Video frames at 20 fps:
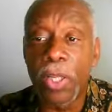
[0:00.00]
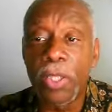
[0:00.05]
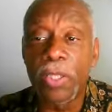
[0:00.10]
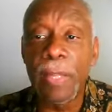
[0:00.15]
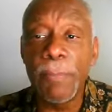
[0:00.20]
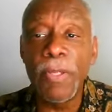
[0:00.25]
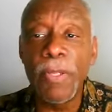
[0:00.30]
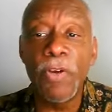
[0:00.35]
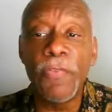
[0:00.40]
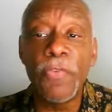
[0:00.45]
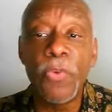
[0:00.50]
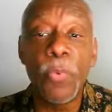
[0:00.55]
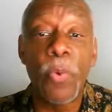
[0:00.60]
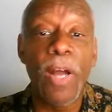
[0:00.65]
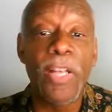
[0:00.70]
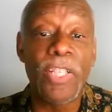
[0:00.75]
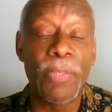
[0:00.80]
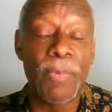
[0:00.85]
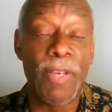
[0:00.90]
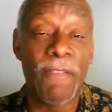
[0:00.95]
Let me know if you're
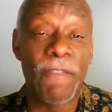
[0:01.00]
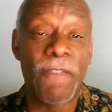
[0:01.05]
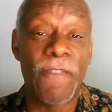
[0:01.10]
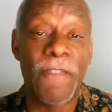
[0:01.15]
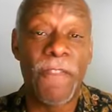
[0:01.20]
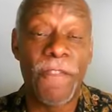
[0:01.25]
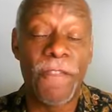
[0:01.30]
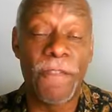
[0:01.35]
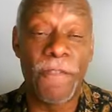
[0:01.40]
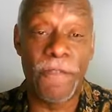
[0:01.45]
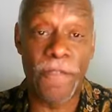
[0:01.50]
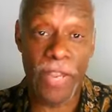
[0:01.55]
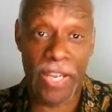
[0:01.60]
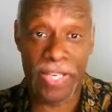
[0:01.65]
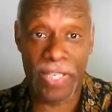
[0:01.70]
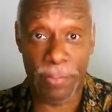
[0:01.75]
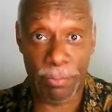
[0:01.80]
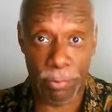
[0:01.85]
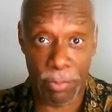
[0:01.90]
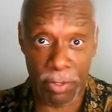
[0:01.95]
watching me on
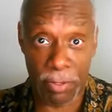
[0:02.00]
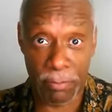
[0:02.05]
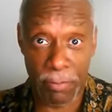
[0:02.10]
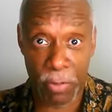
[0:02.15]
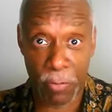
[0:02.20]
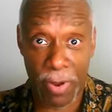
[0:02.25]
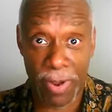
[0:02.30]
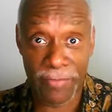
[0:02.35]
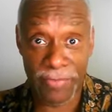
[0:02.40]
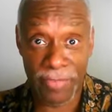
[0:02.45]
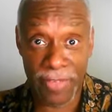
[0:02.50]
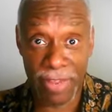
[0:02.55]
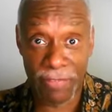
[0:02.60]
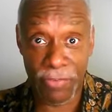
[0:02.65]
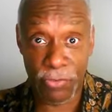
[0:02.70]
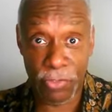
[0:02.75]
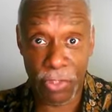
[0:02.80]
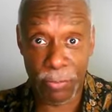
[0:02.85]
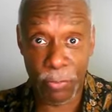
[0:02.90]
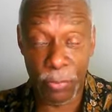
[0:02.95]
Facebook. My wife's having
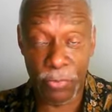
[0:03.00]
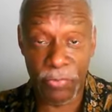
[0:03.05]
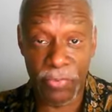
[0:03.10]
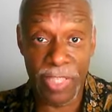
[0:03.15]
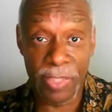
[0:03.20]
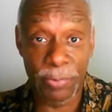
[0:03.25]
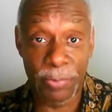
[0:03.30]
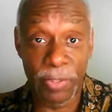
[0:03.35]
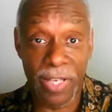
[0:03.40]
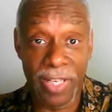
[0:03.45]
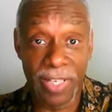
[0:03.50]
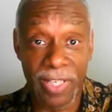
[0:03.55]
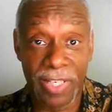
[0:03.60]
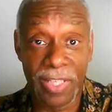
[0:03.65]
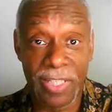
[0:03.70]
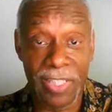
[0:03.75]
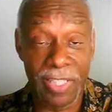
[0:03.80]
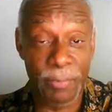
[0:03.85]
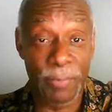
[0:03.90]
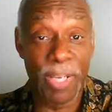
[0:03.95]
trouble with Facebook, and it
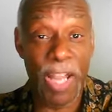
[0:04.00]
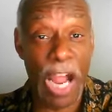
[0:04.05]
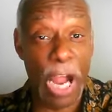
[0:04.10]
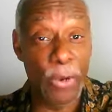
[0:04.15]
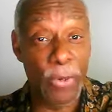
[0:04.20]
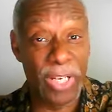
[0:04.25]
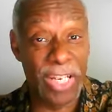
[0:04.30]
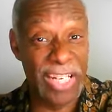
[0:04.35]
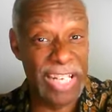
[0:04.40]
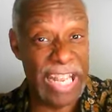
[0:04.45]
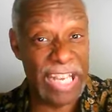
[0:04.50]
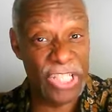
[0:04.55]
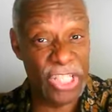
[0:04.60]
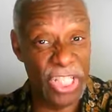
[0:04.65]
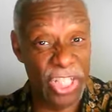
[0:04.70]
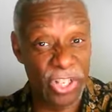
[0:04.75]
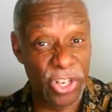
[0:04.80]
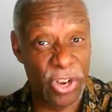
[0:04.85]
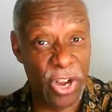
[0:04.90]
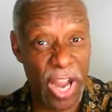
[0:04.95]
could just be our
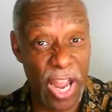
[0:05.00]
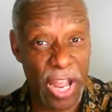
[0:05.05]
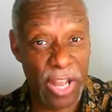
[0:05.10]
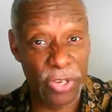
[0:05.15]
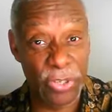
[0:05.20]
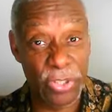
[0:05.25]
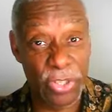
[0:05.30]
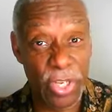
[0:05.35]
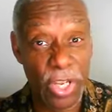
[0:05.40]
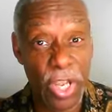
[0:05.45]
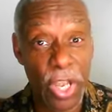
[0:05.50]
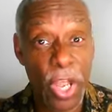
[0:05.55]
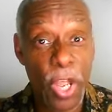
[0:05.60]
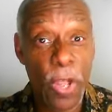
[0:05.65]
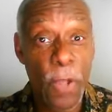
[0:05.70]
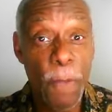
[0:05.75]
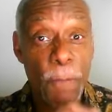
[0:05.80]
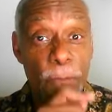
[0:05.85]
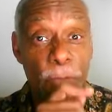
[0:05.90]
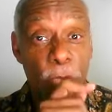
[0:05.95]
connection in our house,
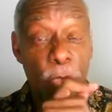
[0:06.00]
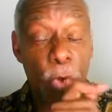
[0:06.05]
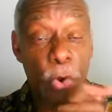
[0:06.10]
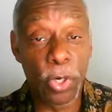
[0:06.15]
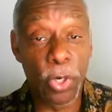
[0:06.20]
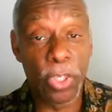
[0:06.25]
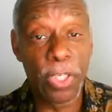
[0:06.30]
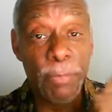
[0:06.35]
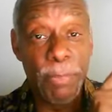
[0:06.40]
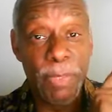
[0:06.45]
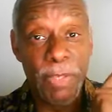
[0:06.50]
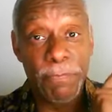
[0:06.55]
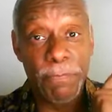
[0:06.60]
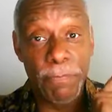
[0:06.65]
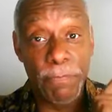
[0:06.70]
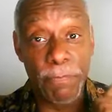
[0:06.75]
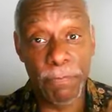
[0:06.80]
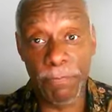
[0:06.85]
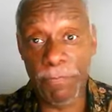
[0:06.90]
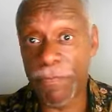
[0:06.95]
or it could be
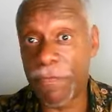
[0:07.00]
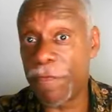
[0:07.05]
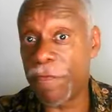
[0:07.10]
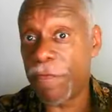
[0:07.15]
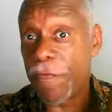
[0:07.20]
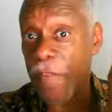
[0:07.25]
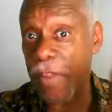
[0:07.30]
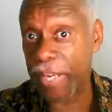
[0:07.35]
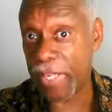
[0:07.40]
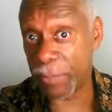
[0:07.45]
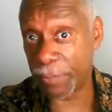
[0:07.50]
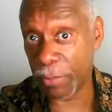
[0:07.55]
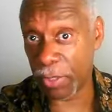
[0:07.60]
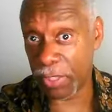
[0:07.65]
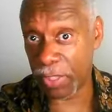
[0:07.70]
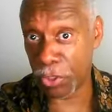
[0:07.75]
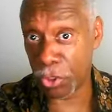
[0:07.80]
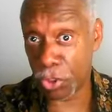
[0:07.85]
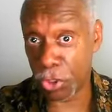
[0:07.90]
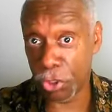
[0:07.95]
Facebook
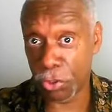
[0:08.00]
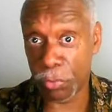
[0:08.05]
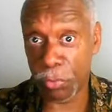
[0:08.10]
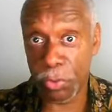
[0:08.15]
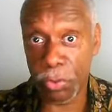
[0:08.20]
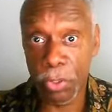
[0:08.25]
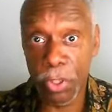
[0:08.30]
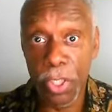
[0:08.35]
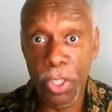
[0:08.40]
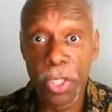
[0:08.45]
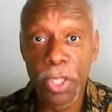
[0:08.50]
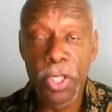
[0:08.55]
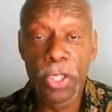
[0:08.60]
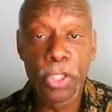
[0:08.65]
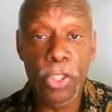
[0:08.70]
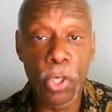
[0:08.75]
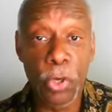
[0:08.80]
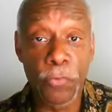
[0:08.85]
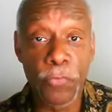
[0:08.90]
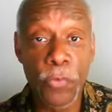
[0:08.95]
in general.
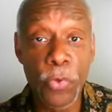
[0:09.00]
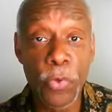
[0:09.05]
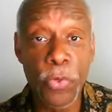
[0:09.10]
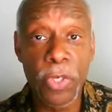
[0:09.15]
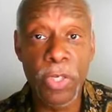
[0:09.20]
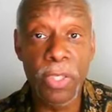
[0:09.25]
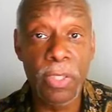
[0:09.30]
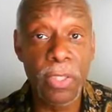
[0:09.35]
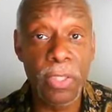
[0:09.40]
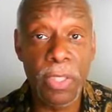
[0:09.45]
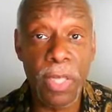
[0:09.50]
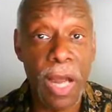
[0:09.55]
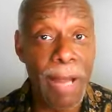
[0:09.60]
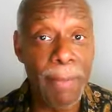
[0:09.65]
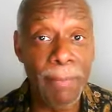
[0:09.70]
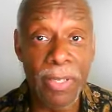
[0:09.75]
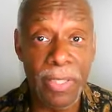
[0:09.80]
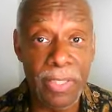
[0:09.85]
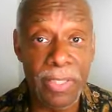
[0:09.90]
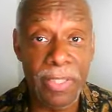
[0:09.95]
So if you can
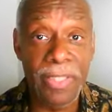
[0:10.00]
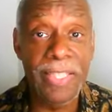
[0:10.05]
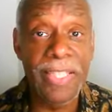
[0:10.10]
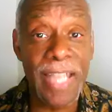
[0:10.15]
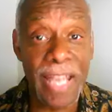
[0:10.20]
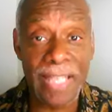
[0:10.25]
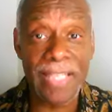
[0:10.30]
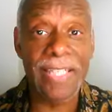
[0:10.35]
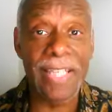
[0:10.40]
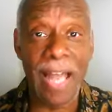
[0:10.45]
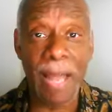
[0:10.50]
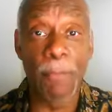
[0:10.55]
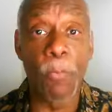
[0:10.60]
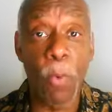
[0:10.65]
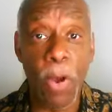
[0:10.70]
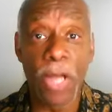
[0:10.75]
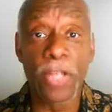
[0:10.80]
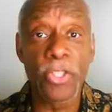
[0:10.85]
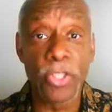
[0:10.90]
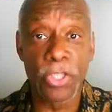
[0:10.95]
comment, yes, I'm
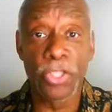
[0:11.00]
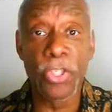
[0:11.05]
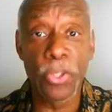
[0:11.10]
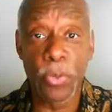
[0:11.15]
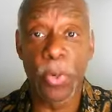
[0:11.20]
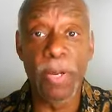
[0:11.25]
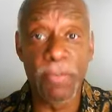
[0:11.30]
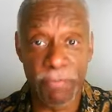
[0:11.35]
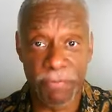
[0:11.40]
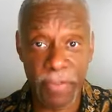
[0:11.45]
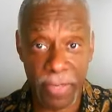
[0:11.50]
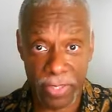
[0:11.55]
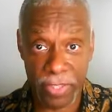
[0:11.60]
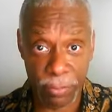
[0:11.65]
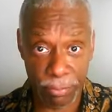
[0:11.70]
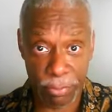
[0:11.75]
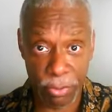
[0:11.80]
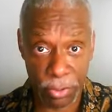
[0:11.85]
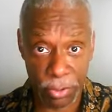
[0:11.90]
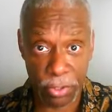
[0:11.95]
watching you on
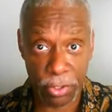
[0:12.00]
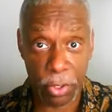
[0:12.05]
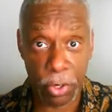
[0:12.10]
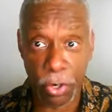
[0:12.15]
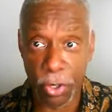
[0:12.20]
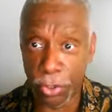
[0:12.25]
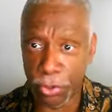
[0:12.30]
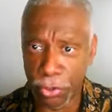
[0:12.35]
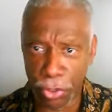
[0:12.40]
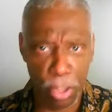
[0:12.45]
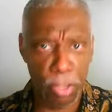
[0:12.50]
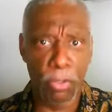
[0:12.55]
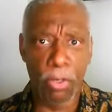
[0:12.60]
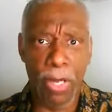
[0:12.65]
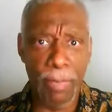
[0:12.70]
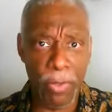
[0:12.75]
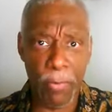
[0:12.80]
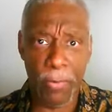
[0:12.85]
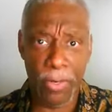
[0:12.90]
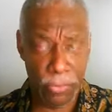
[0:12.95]
Facebook, or no,
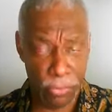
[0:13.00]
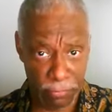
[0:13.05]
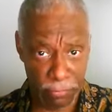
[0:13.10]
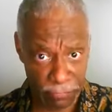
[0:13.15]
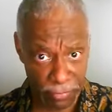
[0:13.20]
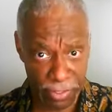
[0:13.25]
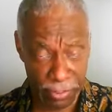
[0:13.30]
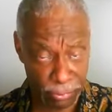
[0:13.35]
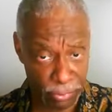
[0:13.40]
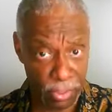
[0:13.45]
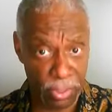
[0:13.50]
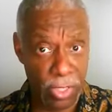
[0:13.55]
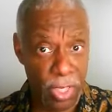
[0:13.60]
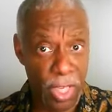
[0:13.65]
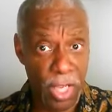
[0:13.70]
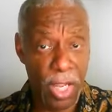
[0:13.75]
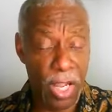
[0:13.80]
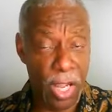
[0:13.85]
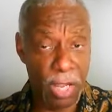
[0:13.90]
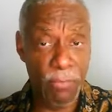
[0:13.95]
I'm not watching you on Facebook.
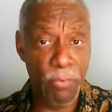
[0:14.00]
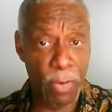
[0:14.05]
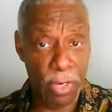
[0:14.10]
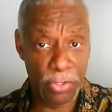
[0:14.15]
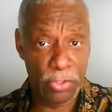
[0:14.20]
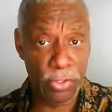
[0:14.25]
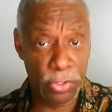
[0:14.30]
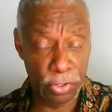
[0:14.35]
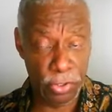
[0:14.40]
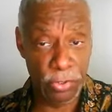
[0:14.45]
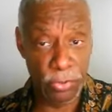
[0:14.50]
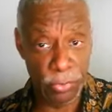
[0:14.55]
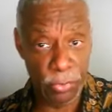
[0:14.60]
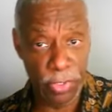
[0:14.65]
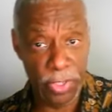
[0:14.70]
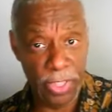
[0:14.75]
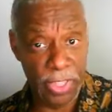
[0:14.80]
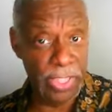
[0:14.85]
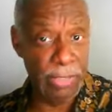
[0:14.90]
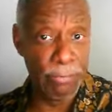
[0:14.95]
I'm watching you
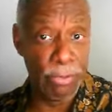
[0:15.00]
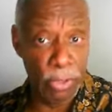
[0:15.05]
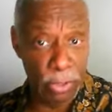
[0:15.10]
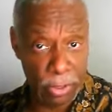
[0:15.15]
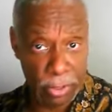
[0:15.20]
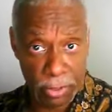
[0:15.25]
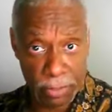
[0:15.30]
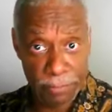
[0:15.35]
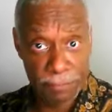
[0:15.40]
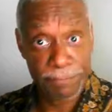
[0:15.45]
on ebook.